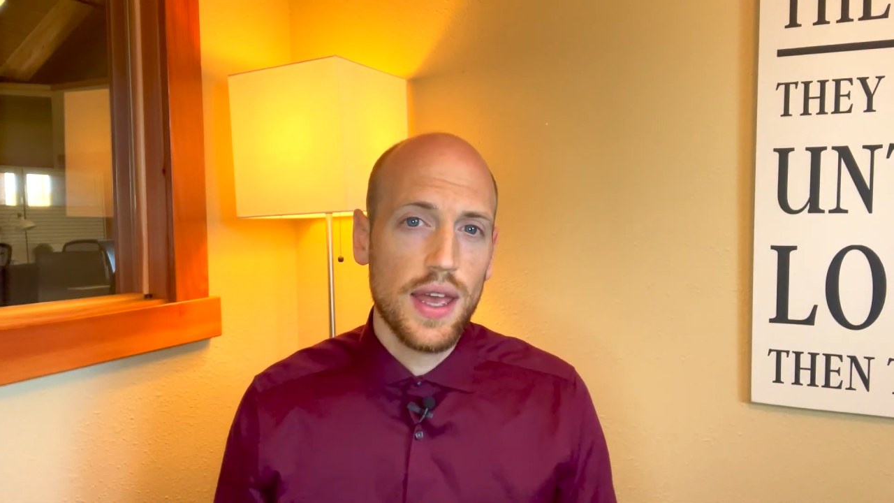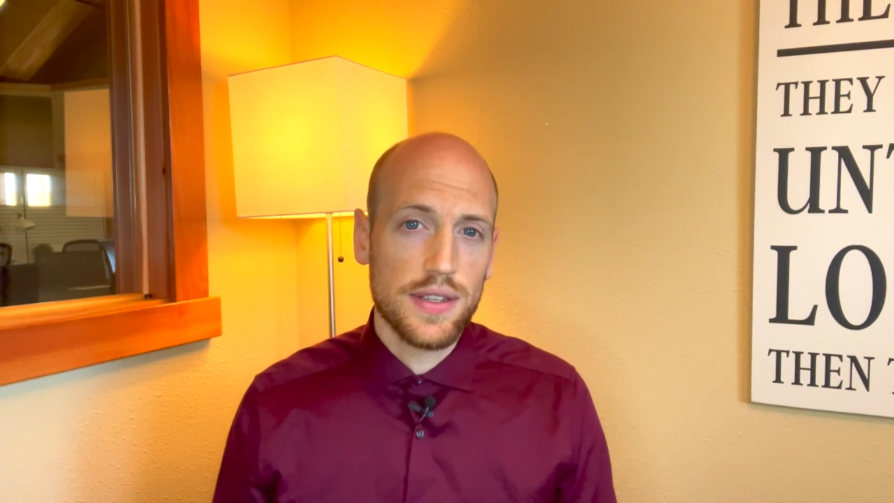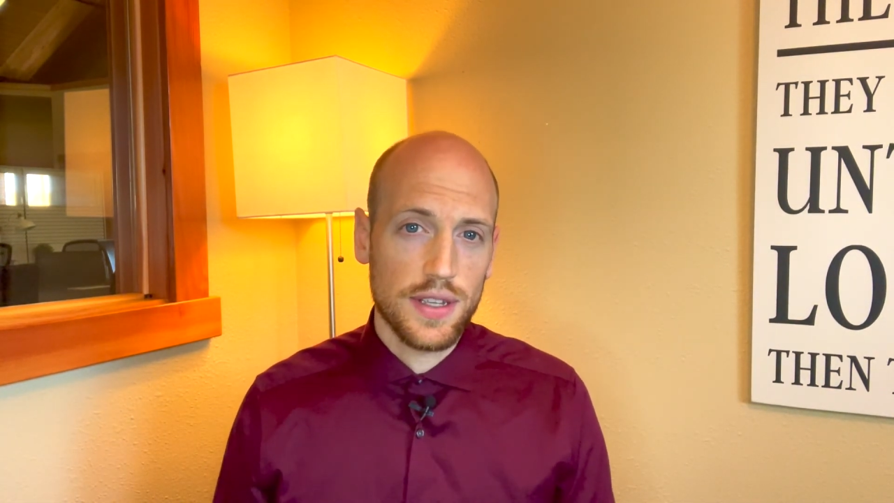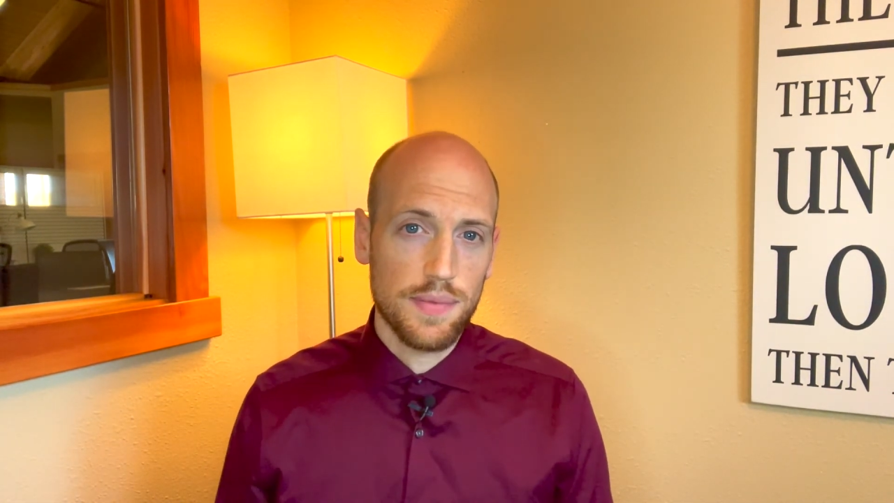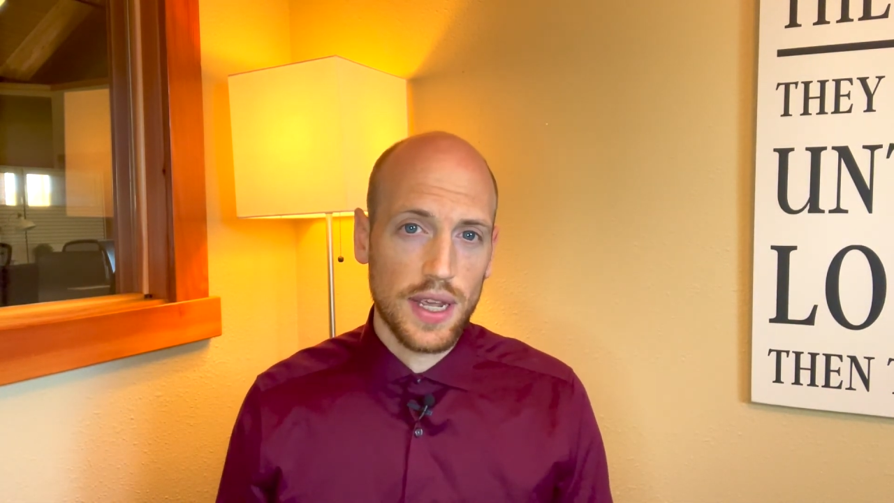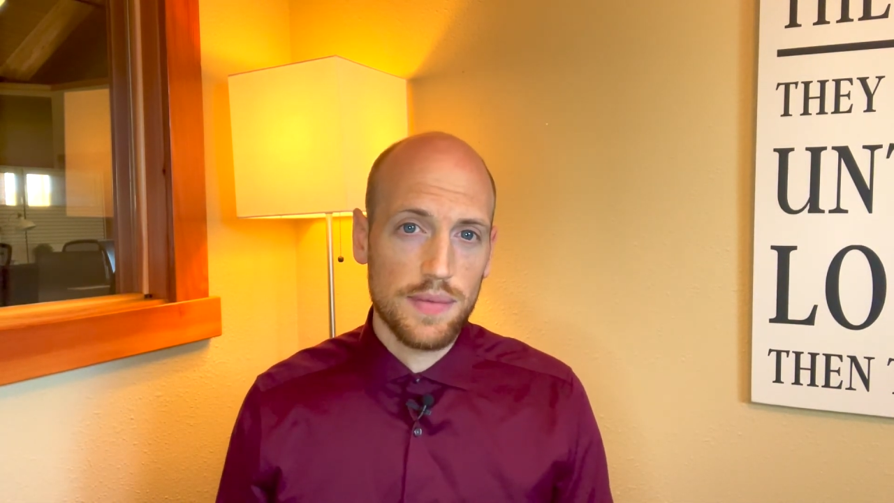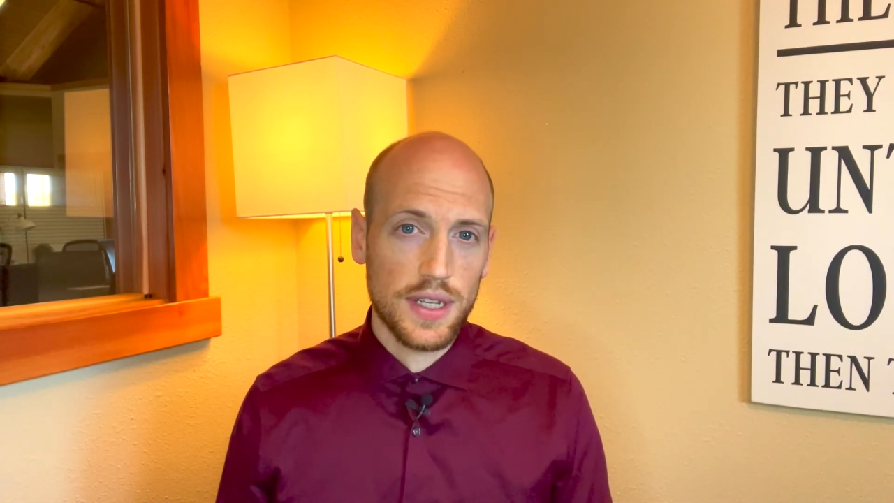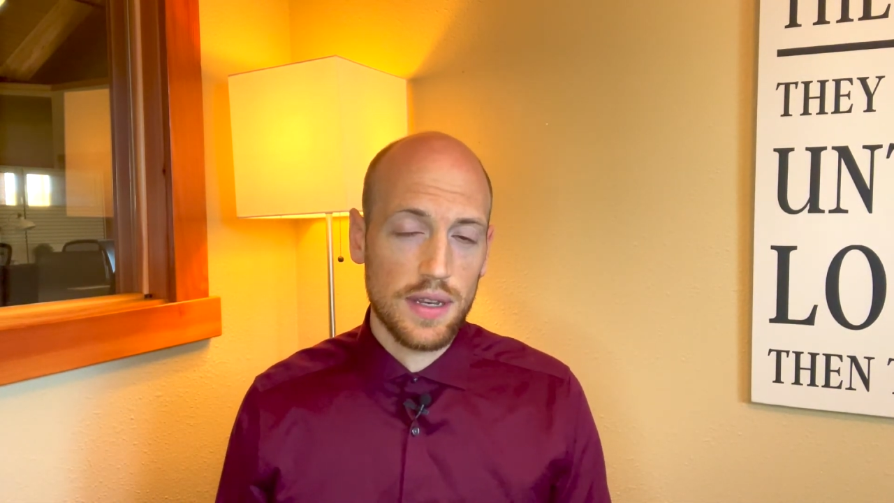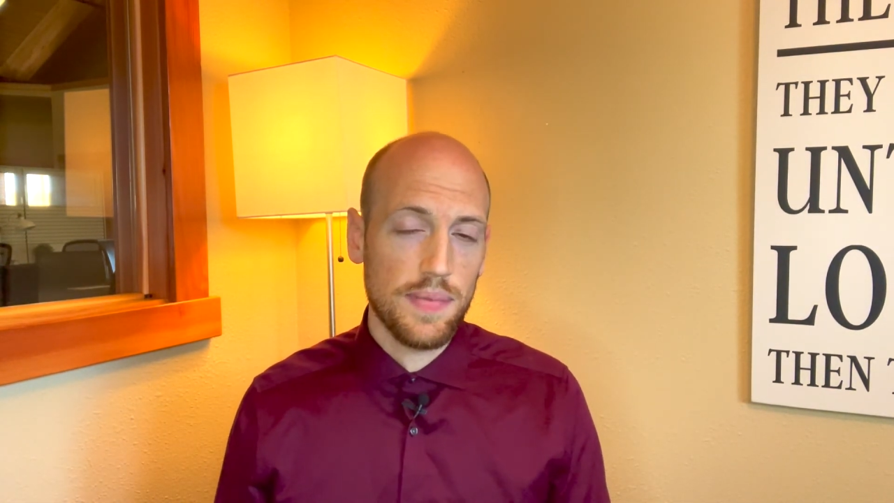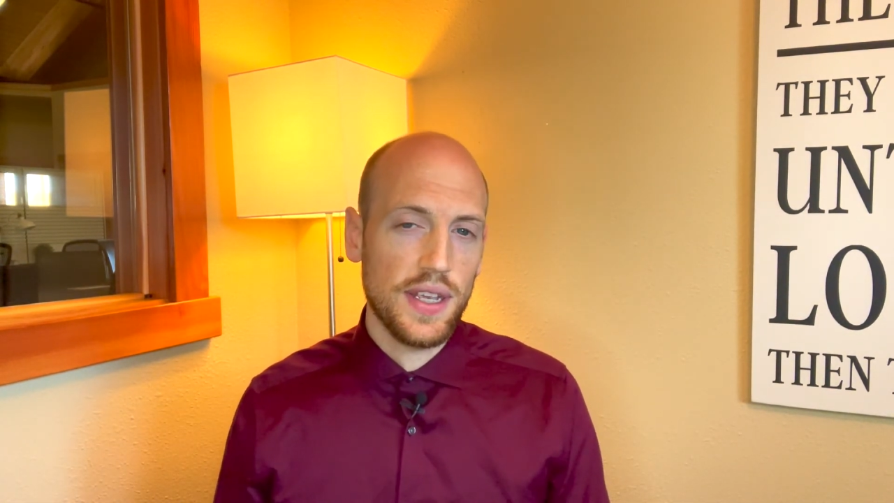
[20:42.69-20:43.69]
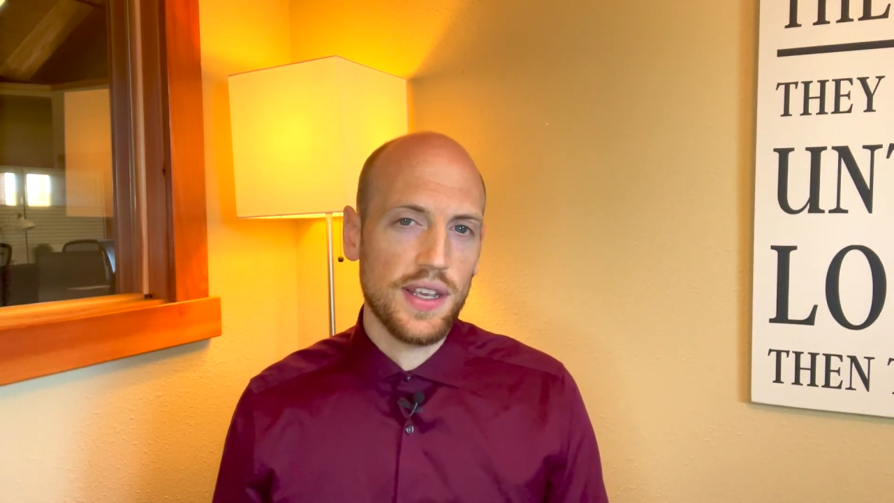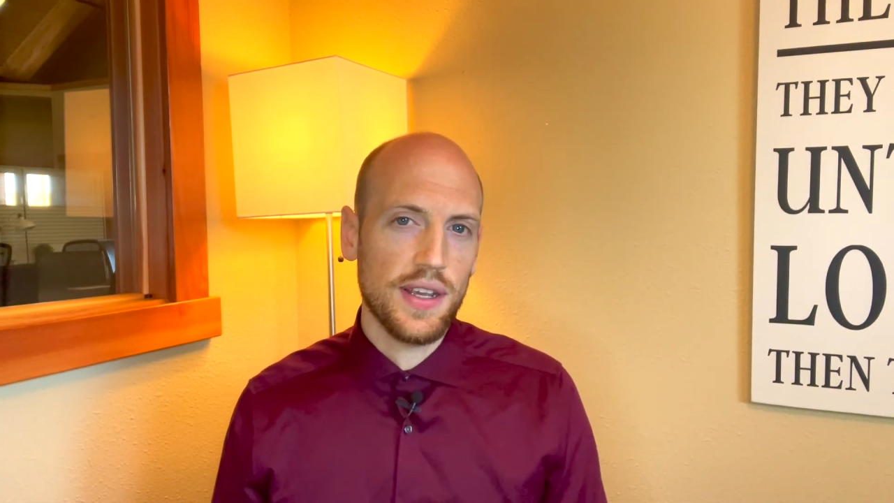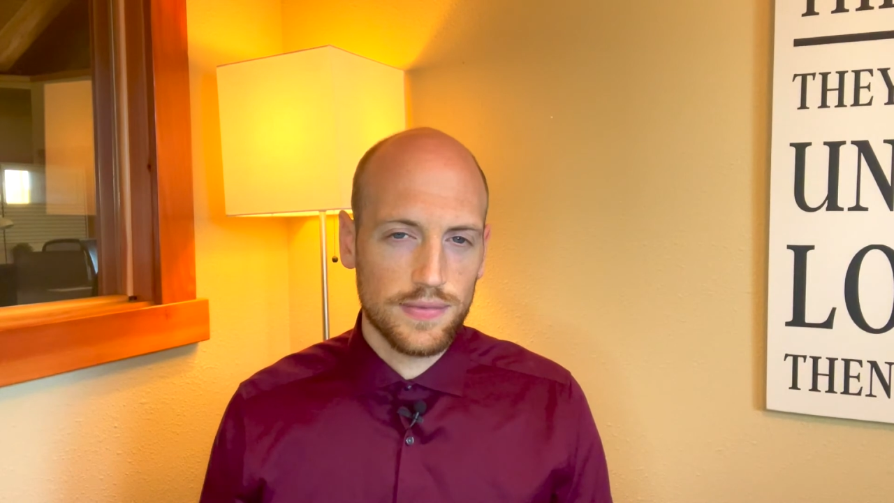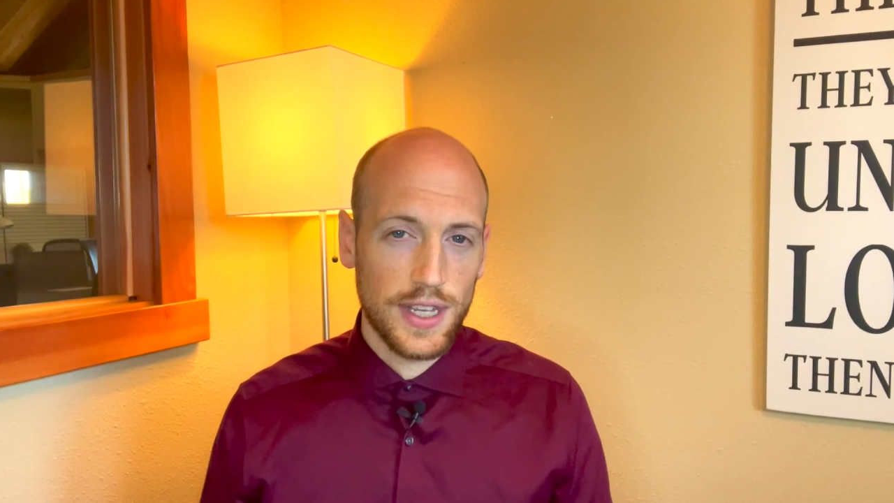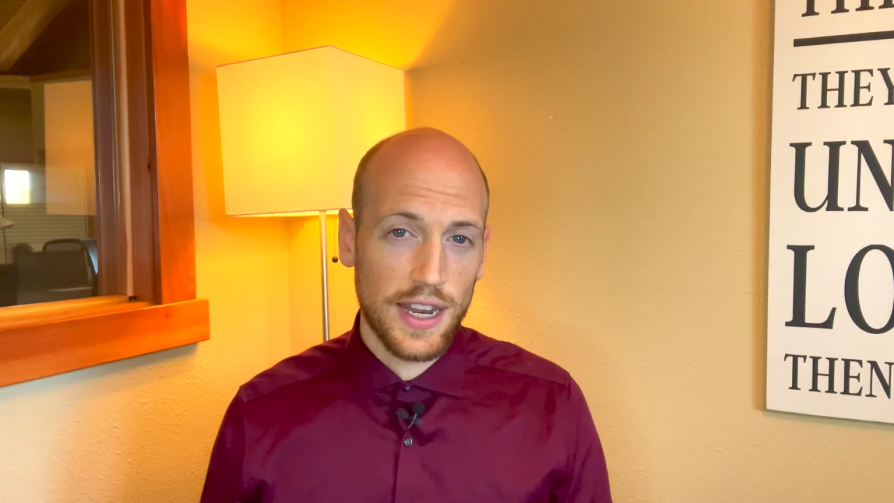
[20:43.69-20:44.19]
sometimes it can
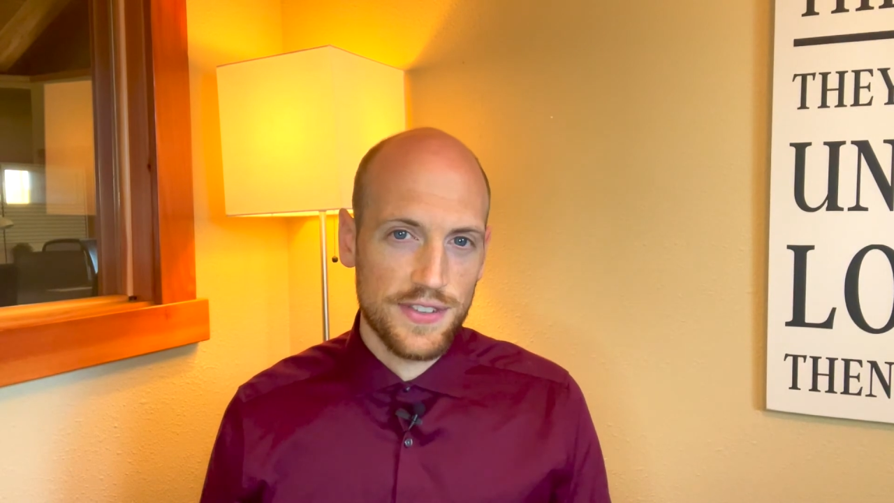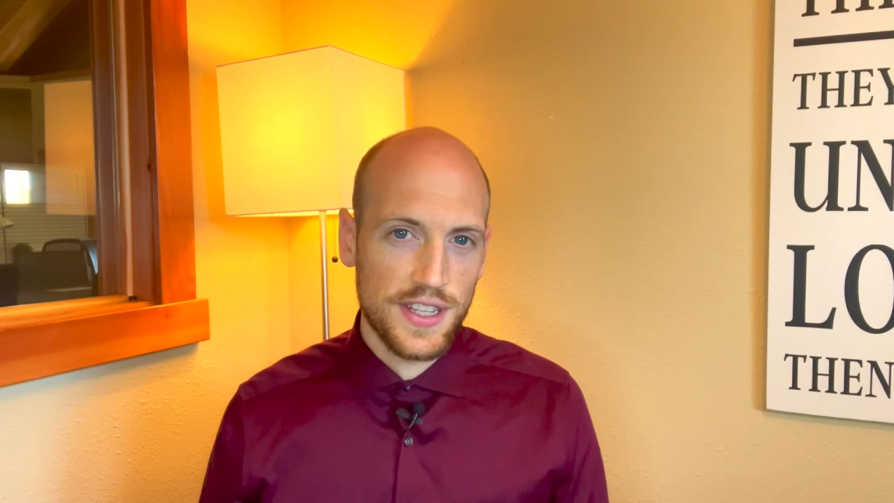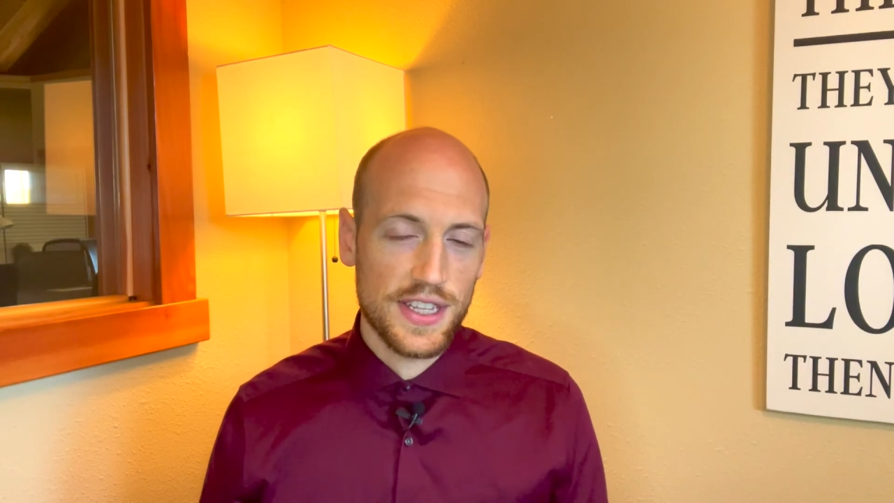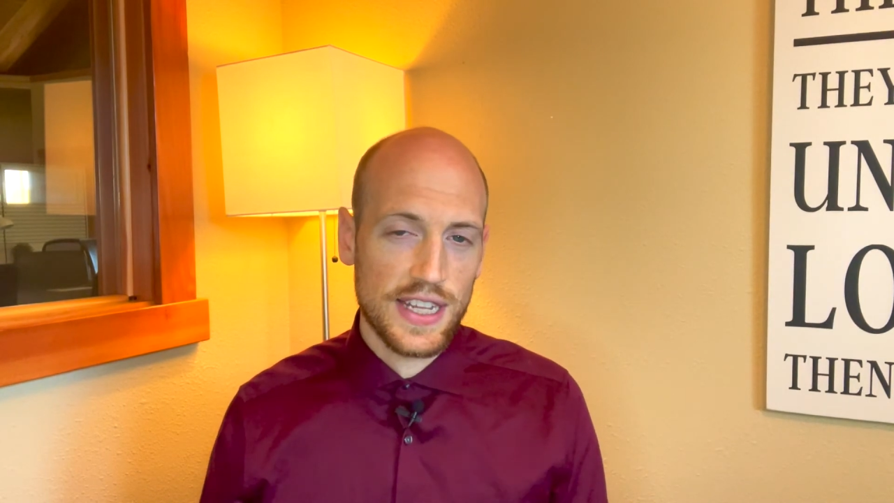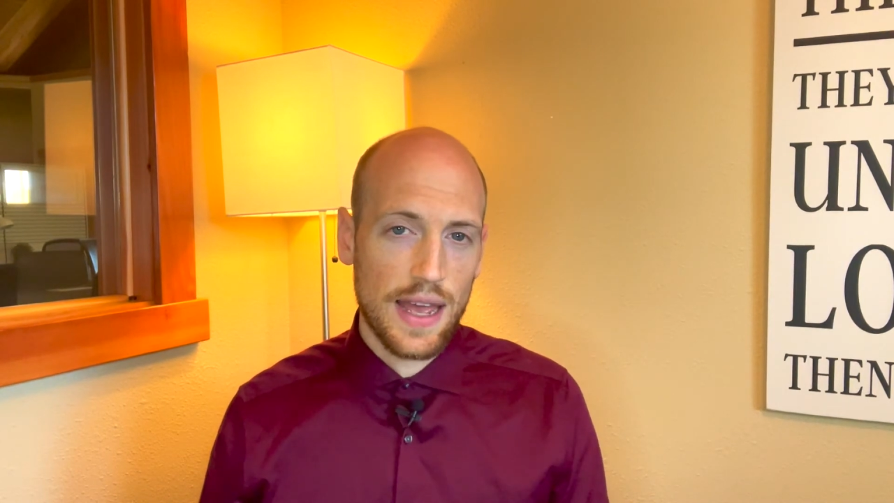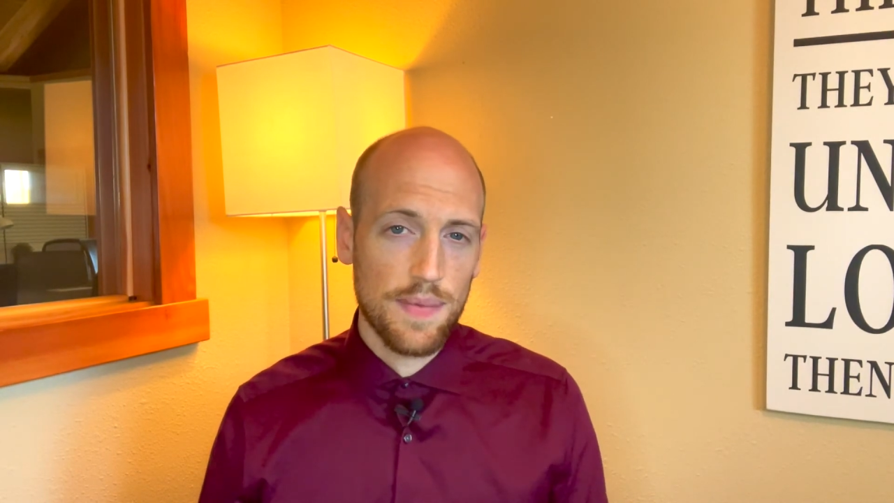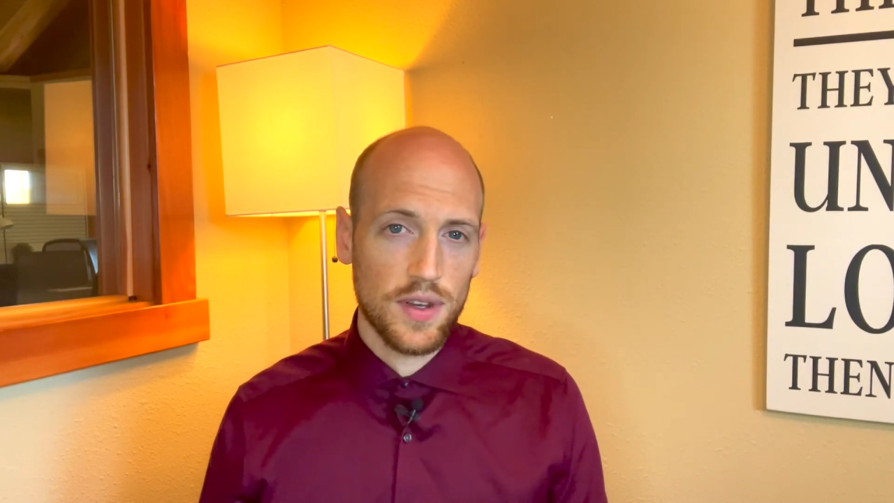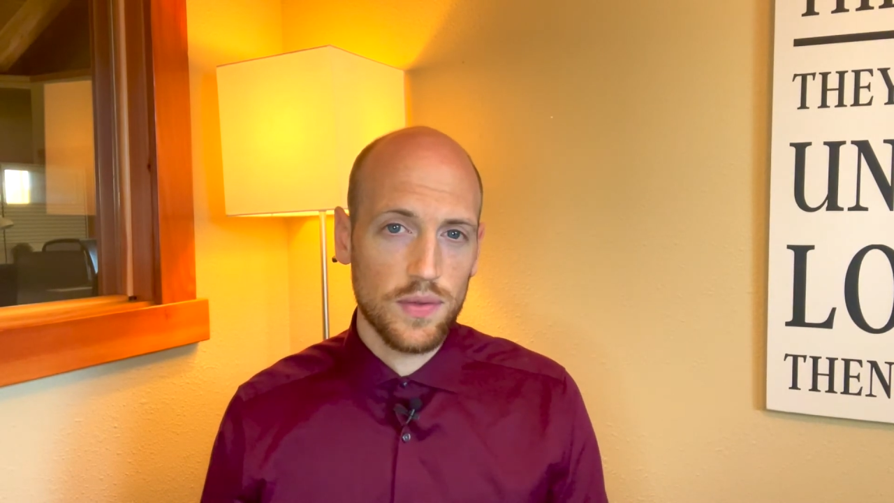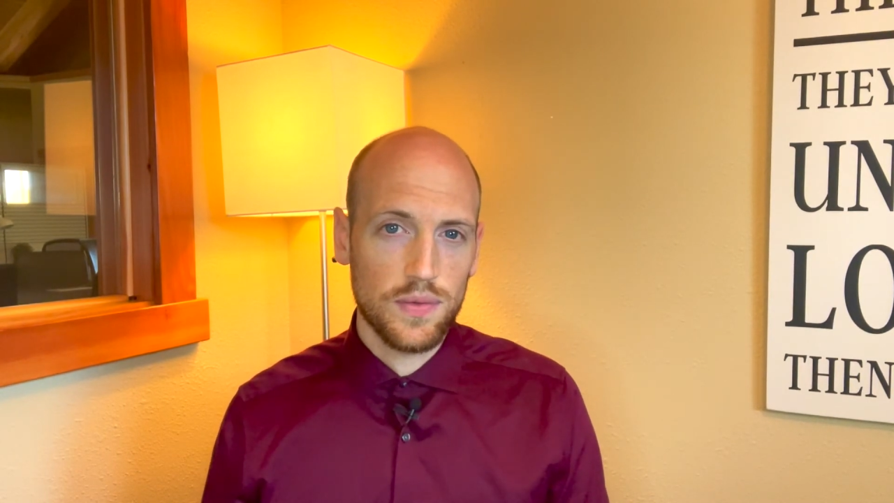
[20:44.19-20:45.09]
be, and I've seen this happen,